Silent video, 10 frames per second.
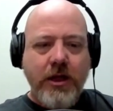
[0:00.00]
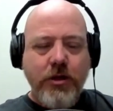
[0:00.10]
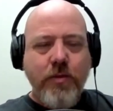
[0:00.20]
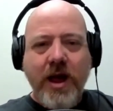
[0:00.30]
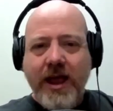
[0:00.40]

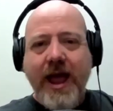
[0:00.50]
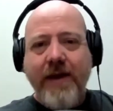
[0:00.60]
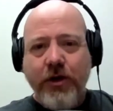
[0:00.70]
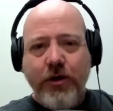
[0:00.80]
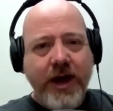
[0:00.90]
you might
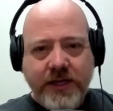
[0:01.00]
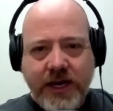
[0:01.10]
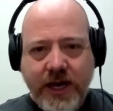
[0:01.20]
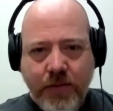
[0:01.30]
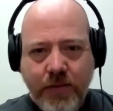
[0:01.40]
have a great
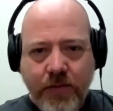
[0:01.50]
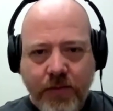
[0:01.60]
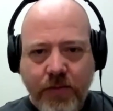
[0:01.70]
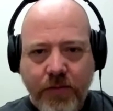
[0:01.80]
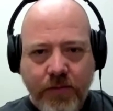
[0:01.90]
team
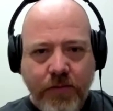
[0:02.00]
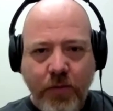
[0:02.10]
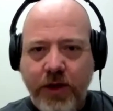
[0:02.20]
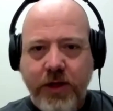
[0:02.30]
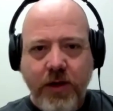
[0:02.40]

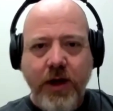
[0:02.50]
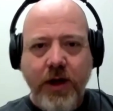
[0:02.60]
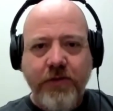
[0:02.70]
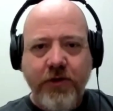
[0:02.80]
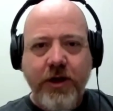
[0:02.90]
with you, and
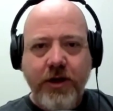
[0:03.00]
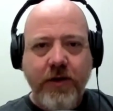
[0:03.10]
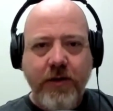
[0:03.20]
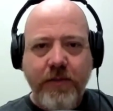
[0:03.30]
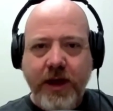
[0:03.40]
I'm sure you
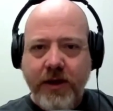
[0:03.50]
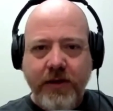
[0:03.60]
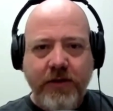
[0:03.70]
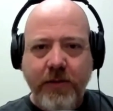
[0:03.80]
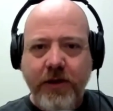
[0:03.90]
do. I've met
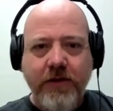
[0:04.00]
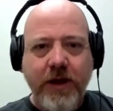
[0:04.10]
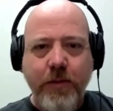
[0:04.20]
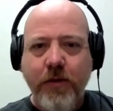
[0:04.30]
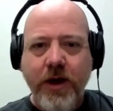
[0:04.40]
some of your
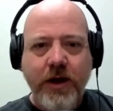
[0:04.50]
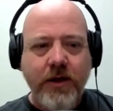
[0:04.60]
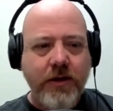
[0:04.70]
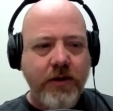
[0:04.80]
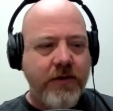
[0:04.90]
team already,
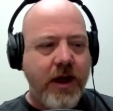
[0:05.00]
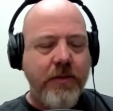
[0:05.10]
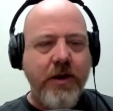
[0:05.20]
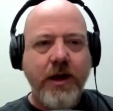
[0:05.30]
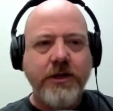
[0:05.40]
and they're
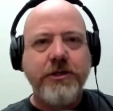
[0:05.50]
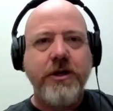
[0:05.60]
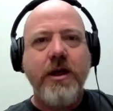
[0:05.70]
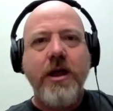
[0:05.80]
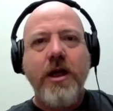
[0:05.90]
top notch.
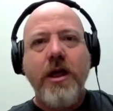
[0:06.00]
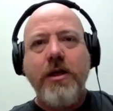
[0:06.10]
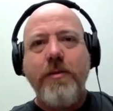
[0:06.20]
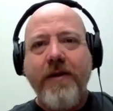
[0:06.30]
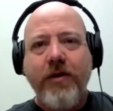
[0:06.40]

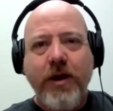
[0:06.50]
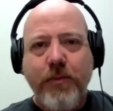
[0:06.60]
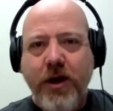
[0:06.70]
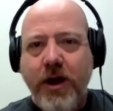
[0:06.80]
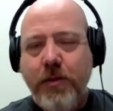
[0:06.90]
You might have a
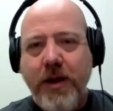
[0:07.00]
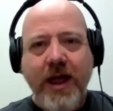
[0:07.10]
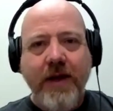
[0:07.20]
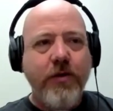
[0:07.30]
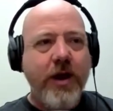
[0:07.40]
great product, you might
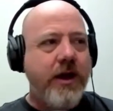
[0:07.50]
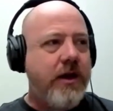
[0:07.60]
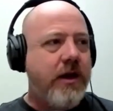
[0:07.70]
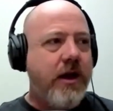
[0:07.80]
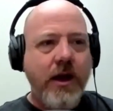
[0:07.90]
have great
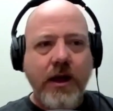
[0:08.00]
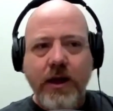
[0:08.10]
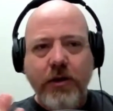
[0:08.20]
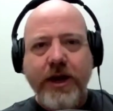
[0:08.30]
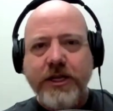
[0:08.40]

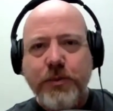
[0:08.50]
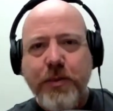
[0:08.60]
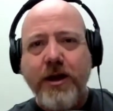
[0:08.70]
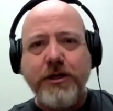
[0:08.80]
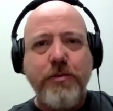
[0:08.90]
uh, a great
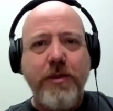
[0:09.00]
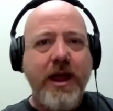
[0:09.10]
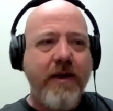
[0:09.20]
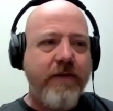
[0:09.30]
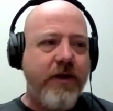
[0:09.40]
spouse, you
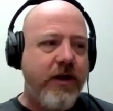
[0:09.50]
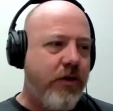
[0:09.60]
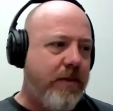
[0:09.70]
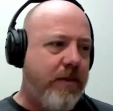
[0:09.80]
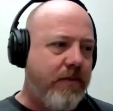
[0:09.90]
might have a
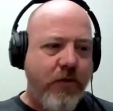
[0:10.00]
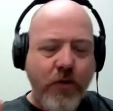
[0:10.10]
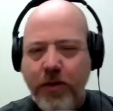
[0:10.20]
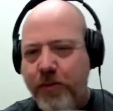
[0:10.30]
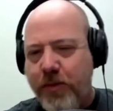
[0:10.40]
great
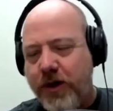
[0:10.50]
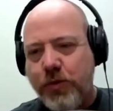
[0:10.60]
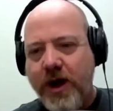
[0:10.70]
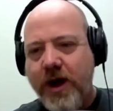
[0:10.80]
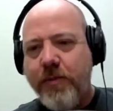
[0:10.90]
former
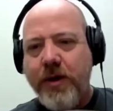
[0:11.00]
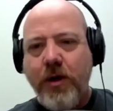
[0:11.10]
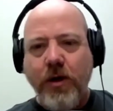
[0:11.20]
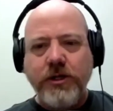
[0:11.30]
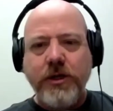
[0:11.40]
boss, whatever.
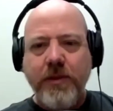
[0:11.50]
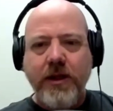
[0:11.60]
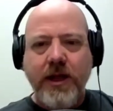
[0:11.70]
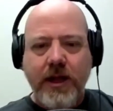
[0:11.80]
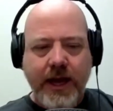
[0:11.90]
But
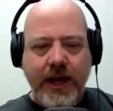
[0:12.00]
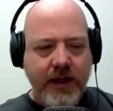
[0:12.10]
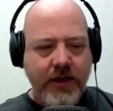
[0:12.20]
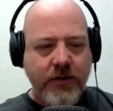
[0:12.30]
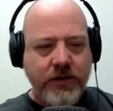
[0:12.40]
ultimately, like
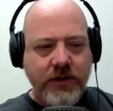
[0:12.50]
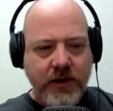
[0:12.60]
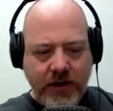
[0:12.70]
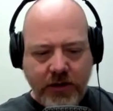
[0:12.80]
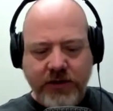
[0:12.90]
in those
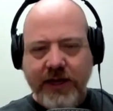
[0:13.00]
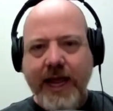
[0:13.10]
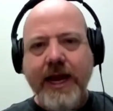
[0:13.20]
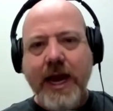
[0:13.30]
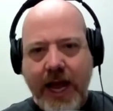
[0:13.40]
those
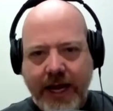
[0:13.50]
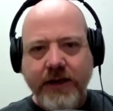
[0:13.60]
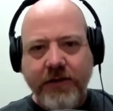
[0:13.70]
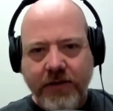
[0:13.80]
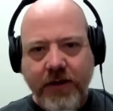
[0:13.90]
late
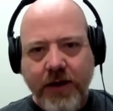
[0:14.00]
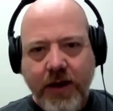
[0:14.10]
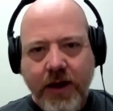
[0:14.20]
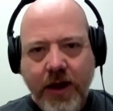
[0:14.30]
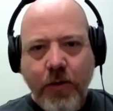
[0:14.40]
nights
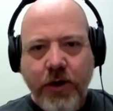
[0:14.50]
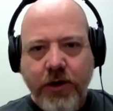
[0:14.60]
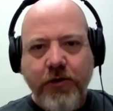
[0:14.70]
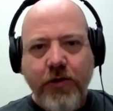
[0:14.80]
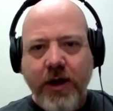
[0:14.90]
when
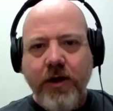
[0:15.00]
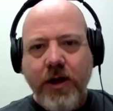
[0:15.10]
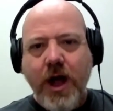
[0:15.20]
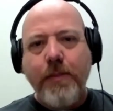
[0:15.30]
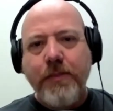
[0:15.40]
you're trying to
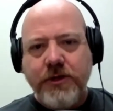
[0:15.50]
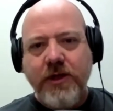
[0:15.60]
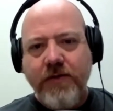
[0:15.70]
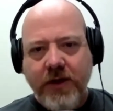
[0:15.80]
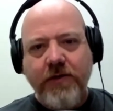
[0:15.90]
accomplish
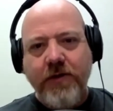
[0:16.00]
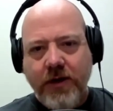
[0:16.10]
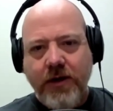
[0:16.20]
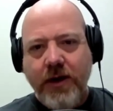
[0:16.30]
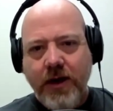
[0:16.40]
the
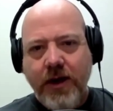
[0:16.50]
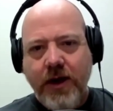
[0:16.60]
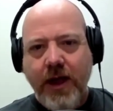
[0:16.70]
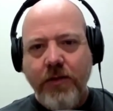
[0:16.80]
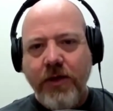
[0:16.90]
vision,
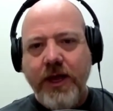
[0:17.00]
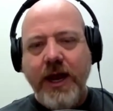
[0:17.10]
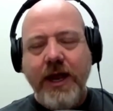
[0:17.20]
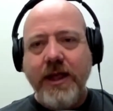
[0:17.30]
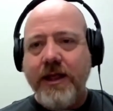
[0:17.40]
and really
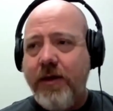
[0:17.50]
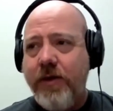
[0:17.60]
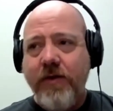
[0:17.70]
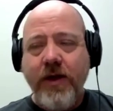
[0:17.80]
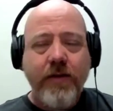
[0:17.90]
anything that
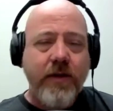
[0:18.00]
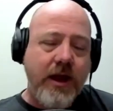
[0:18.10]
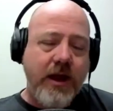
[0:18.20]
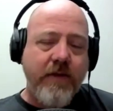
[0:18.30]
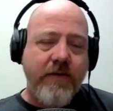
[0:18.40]
we've
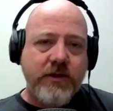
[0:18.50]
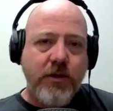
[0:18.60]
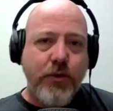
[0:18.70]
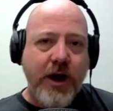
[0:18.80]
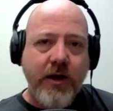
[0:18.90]
any of us
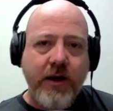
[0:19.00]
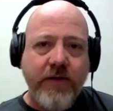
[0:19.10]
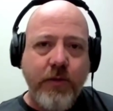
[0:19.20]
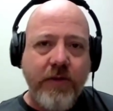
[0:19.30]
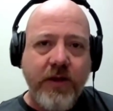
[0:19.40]
are proud
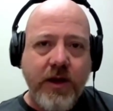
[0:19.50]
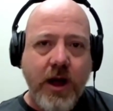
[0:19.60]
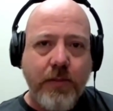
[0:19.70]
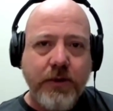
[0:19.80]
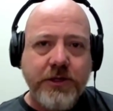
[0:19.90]
of that we've
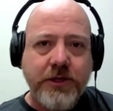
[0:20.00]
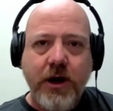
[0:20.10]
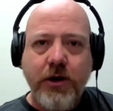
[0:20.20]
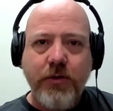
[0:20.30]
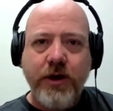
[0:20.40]
accomplished in
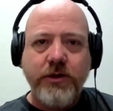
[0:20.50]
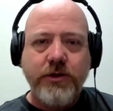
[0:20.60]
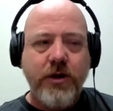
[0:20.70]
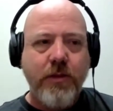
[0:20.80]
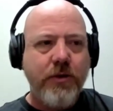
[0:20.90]
our
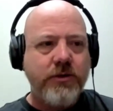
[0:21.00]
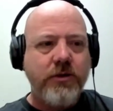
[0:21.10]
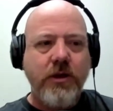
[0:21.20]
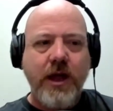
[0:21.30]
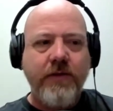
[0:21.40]
careers or our
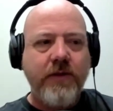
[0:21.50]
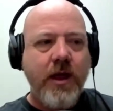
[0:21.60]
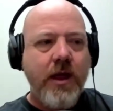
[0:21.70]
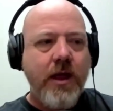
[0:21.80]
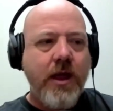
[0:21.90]
personal lives
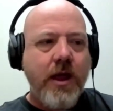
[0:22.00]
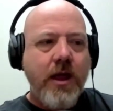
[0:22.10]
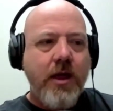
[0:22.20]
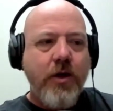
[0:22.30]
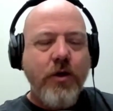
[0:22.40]

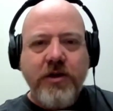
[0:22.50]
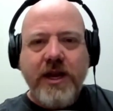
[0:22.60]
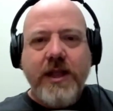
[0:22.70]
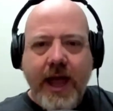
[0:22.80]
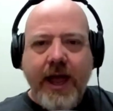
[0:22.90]
who
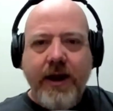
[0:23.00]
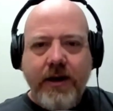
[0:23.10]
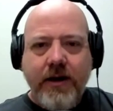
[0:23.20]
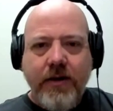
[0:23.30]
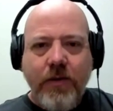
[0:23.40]
did that
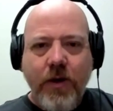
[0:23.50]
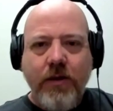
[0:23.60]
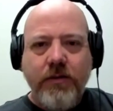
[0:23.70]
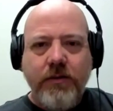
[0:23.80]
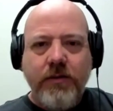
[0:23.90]

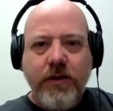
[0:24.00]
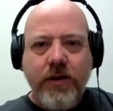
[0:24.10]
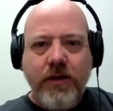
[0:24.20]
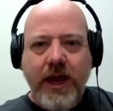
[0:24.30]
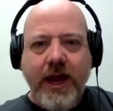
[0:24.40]
well
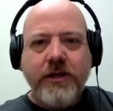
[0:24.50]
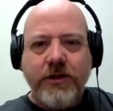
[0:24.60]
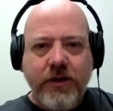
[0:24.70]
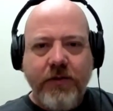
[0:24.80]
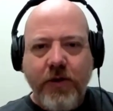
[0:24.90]
the
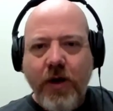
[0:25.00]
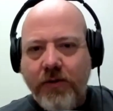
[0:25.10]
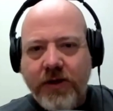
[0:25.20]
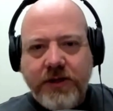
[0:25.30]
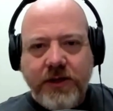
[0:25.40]
answer for
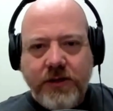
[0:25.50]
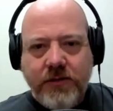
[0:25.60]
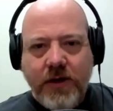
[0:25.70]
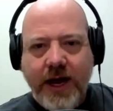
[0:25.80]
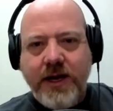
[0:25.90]
all of us
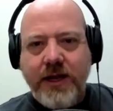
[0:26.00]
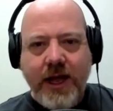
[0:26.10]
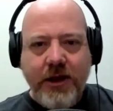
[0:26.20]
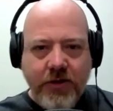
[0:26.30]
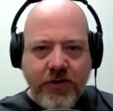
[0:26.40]
is i did
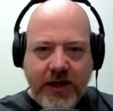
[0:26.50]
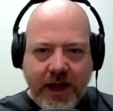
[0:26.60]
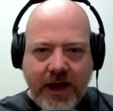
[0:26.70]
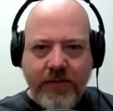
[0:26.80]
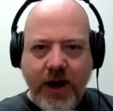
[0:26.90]
that you did
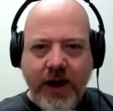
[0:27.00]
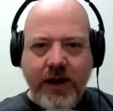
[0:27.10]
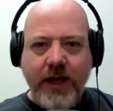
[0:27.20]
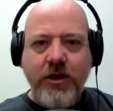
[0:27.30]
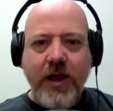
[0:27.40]
that
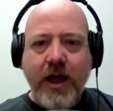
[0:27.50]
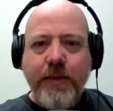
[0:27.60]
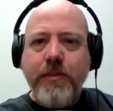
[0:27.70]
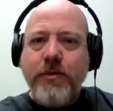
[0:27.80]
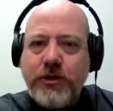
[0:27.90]
right like you had
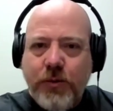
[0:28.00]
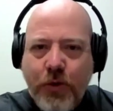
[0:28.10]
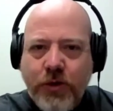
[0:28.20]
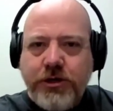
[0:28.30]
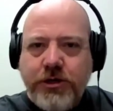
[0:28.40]
people to
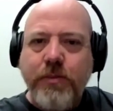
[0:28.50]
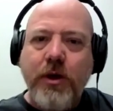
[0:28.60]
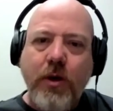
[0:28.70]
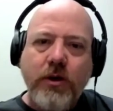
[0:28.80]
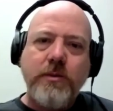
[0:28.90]
support you
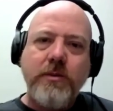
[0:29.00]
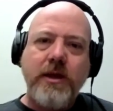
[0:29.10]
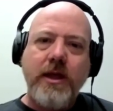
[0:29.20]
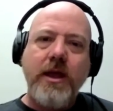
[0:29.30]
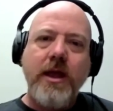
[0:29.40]
but
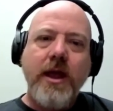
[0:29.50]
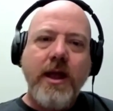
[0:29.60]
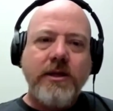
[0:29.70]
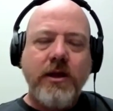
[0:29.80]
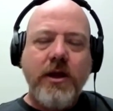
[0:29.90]
ultimately
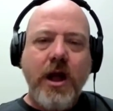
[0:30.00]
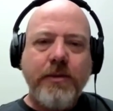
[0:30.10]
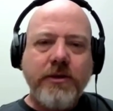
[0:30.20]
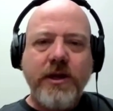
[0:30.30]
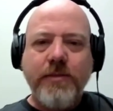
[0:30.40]
to
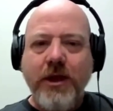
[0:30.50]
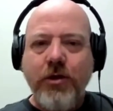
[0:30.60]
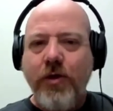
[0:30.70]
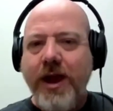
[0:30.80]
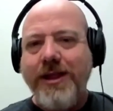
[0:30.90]
accomplish something
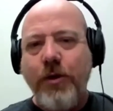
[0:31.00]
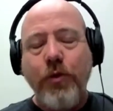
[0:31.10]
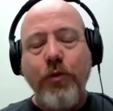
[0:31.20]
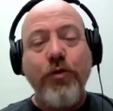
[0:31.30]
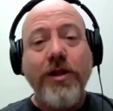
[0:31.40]
great that
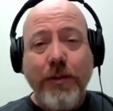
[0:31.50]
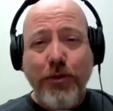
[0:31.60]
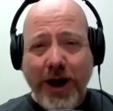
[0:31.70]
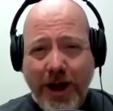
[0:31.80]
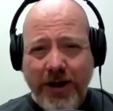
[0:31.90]
we're really
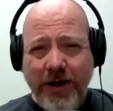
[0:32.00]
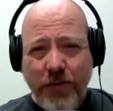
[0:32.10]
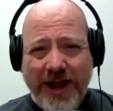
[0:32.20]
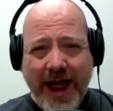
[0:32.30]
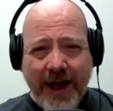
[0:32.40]
proud of
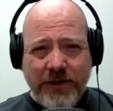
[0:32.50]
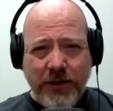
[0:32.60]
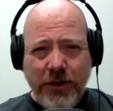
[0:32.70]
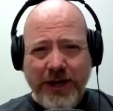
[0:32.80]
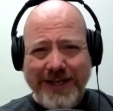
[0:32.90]
we have to
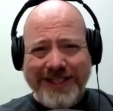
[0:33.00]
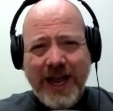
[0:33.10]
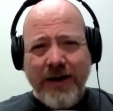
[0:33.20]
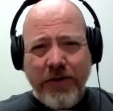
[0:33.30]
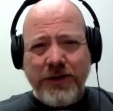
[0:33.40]
look
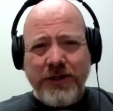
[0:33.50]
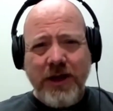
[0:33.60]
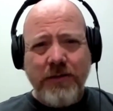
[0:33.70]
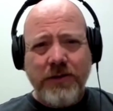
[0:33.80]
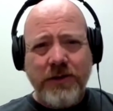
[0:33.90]
inside of
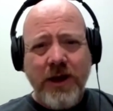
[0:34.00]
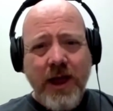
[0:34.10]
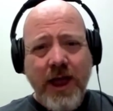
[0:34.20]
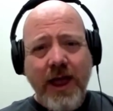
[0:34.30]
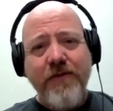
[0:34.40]
ourselves
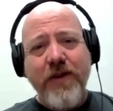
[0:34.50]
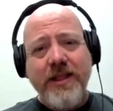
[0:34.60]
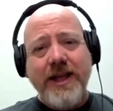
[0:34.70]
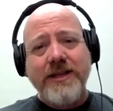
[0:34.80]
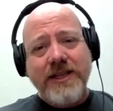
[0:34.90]
and
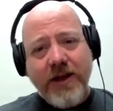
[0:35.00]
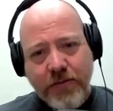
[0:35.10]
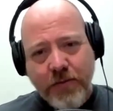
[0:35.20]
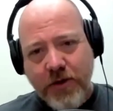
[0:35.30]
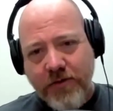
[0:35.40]
find that
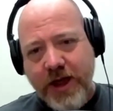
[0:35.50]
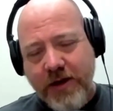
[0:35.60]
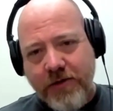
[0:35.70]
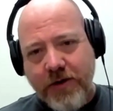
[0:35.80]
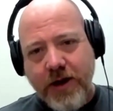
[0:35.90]
self
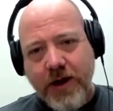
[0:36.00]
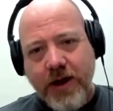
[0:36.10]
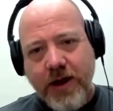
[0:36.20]
motivation